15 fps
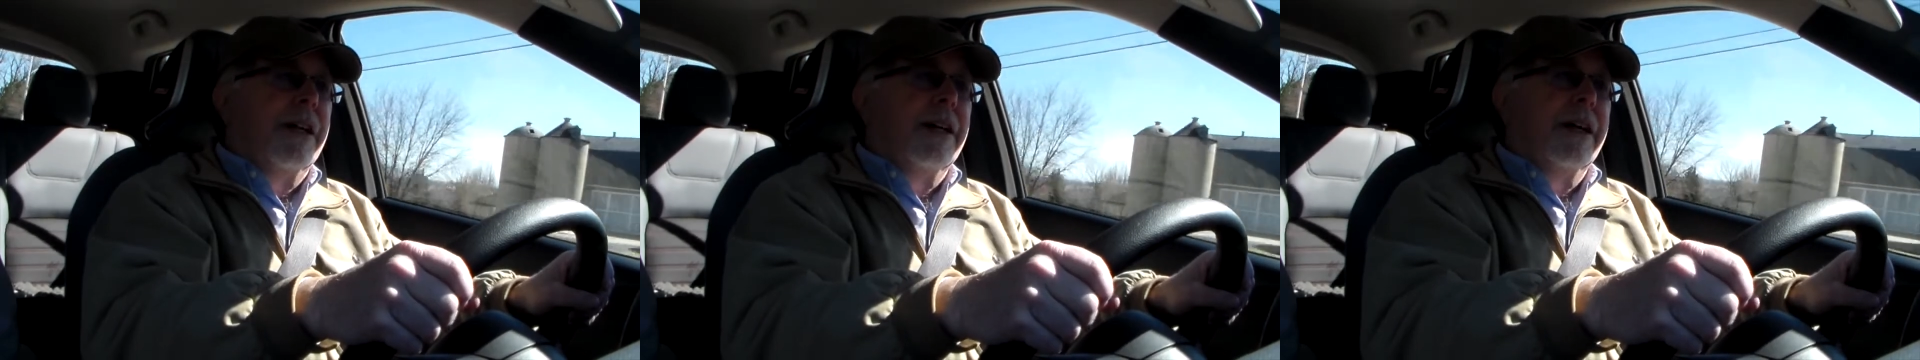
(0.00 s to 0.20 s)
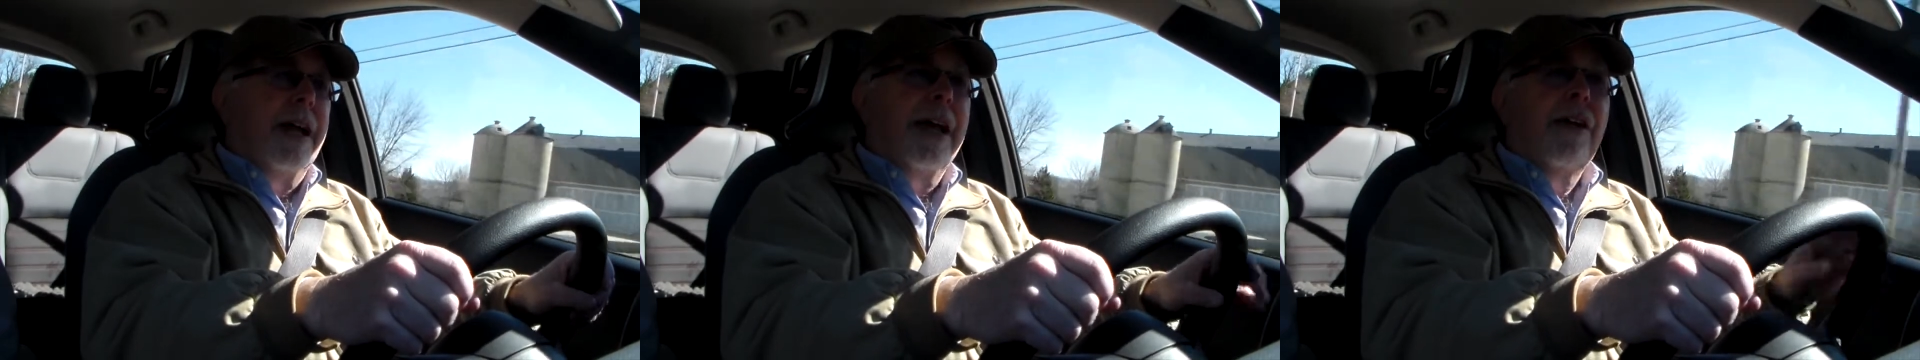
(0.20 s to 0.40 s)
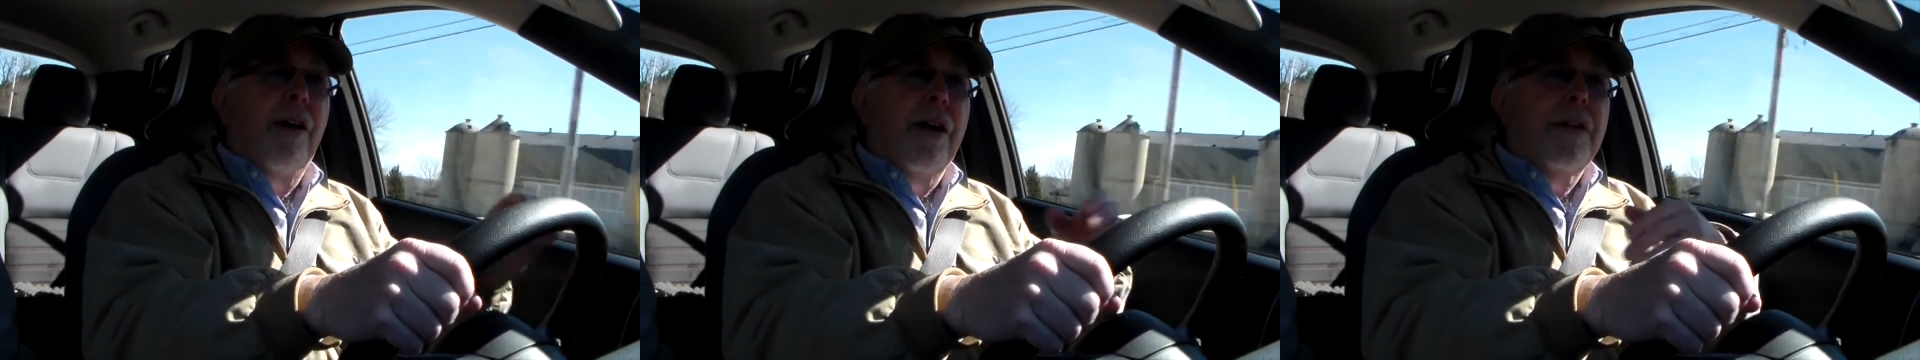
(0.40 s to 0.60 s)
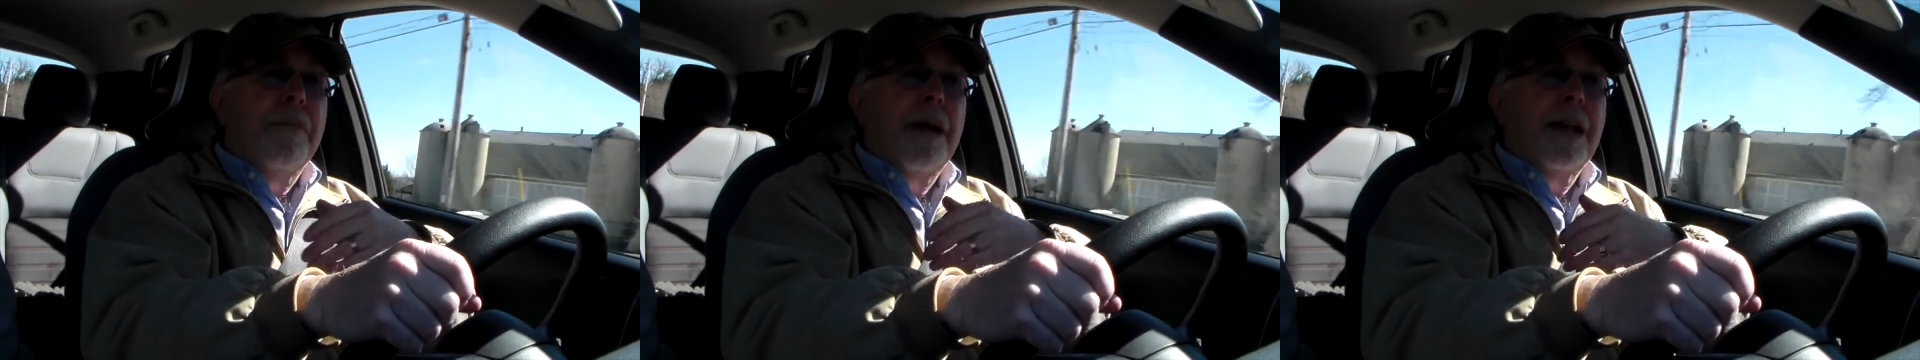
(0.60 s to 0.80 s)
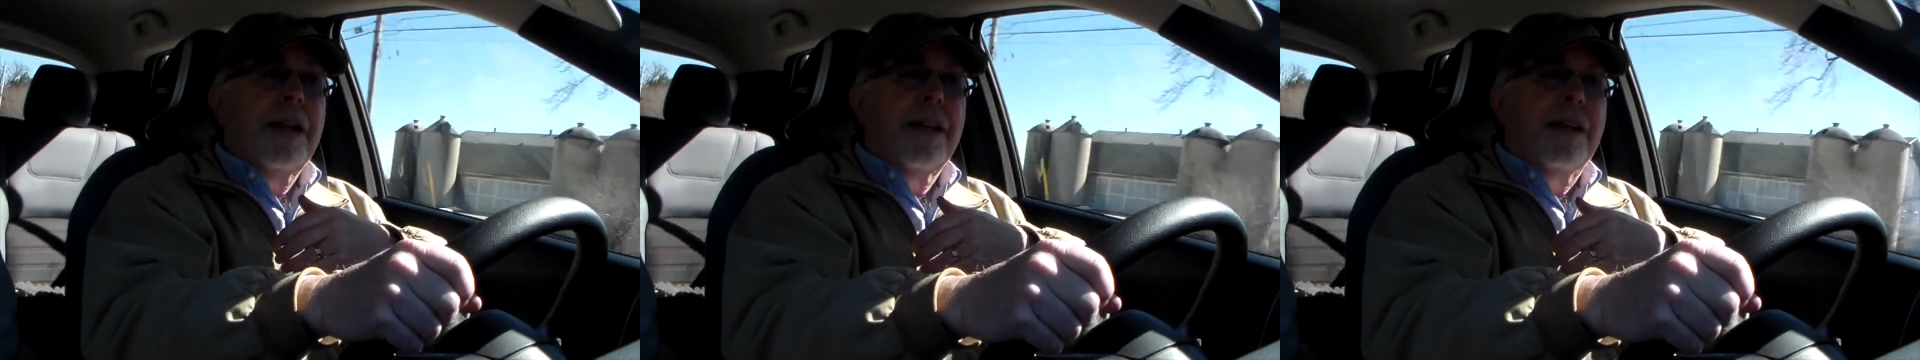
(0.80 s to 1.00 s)
And
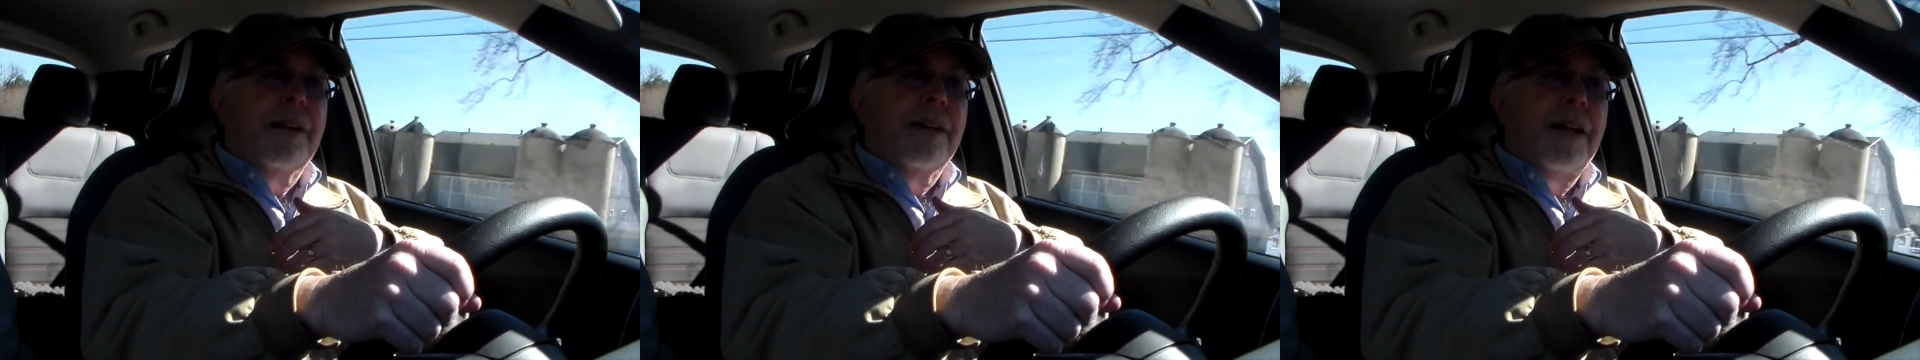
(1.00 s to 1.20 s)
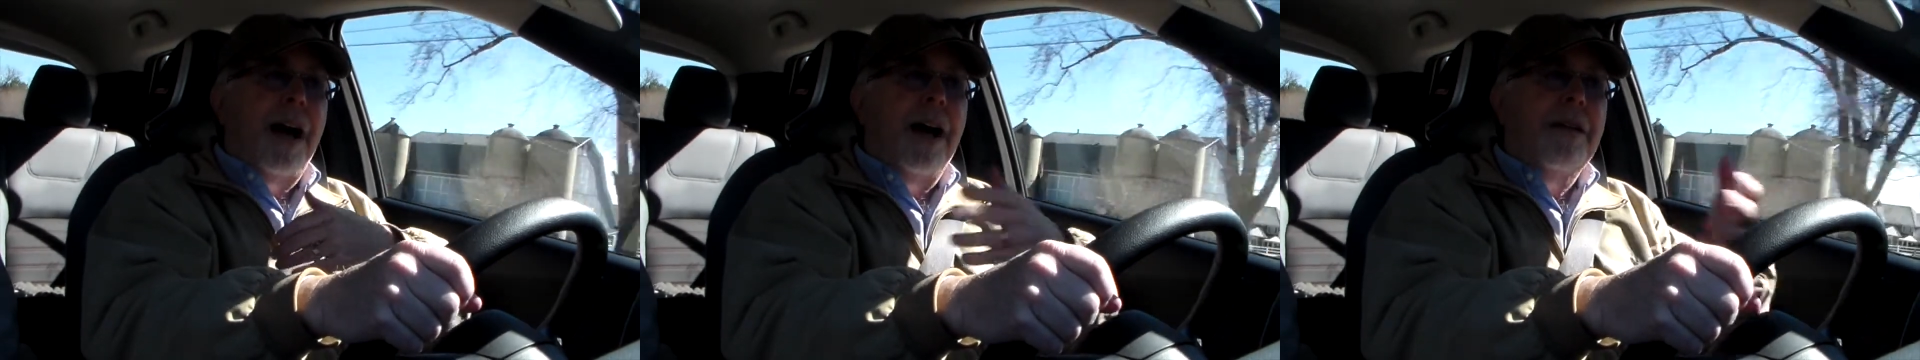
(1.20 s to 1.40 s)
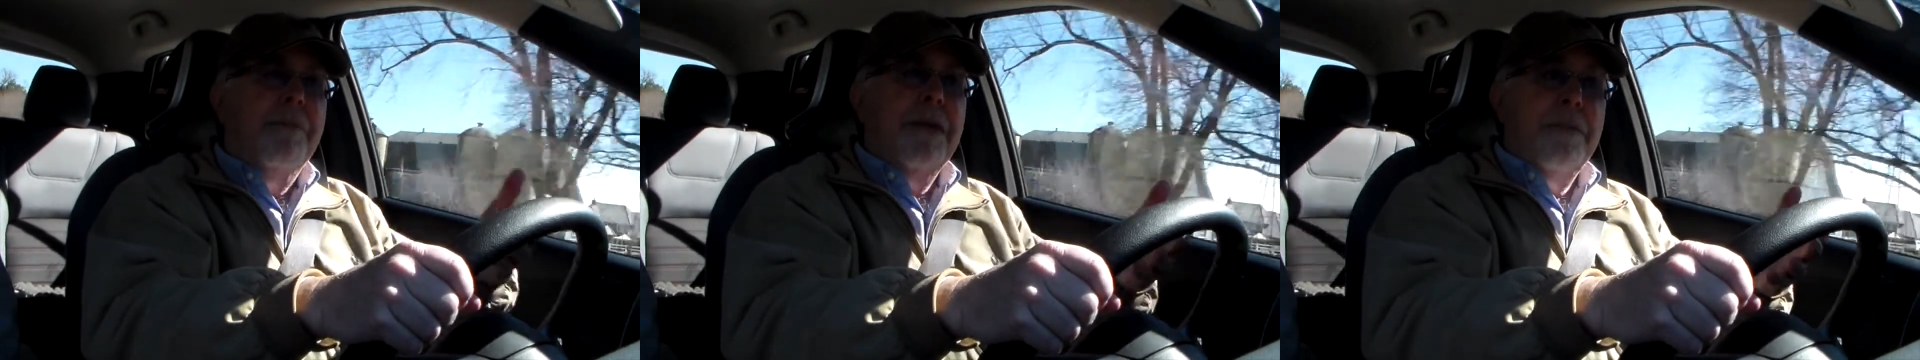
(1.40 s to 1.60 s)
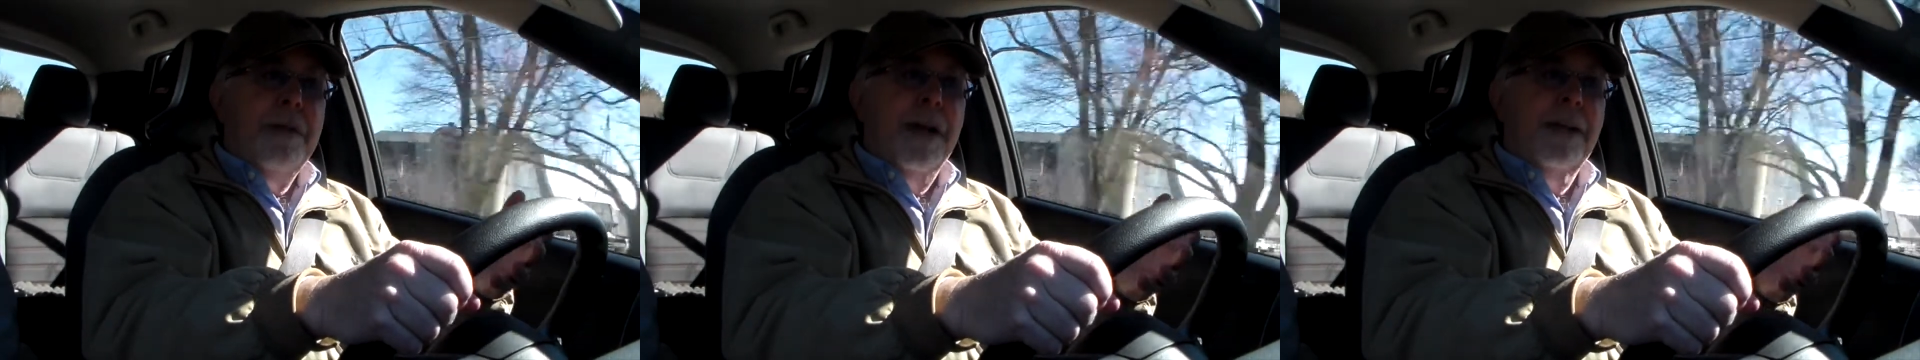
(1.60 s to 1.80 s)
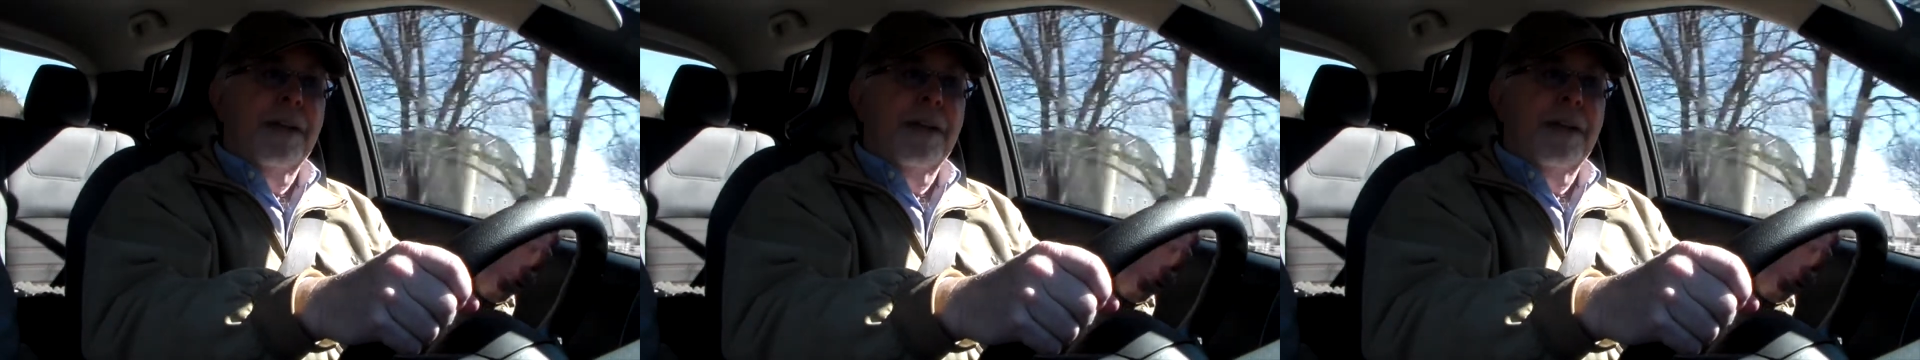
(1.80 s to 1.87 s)
automatic high beam